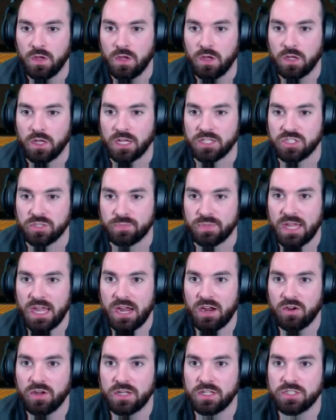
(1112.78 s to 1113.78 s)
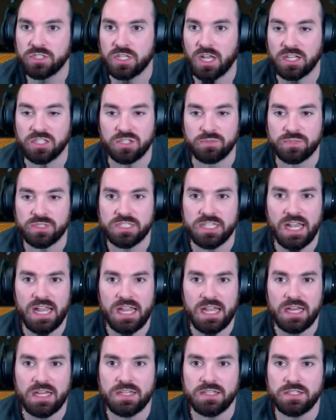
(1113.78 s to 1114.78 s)
Got some carrots, got some
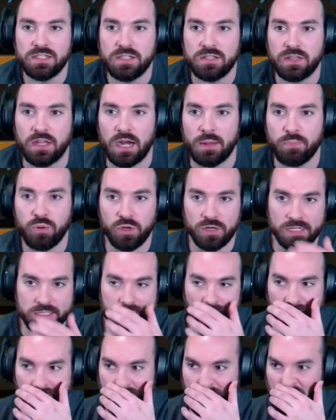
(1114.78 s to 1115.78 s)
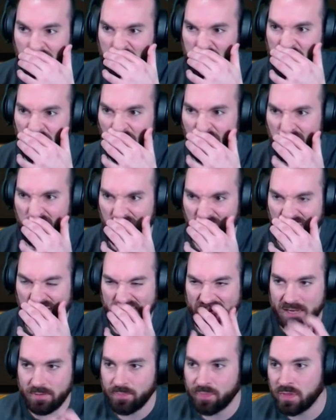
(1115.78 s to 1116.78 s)
sand that I put in a tiny little jar
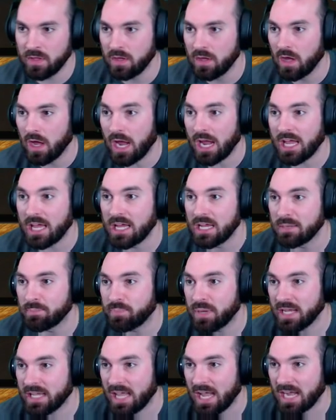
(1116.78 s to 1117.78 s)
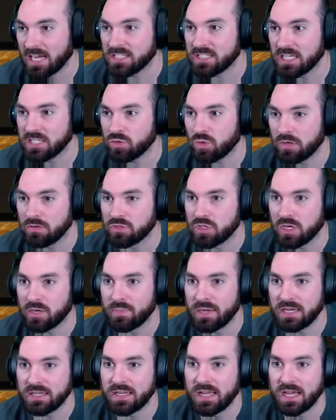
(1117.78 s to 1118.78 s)
already, and pickaxe. That's what I was going to
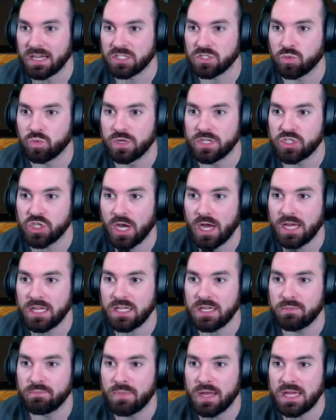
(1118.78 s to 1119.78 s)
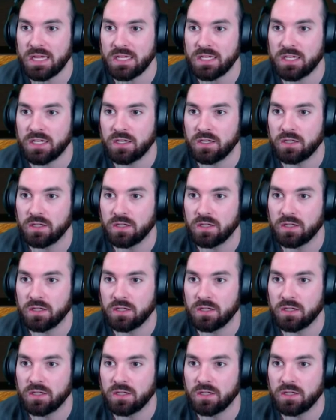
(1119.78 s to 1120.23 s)
make next, which I can make.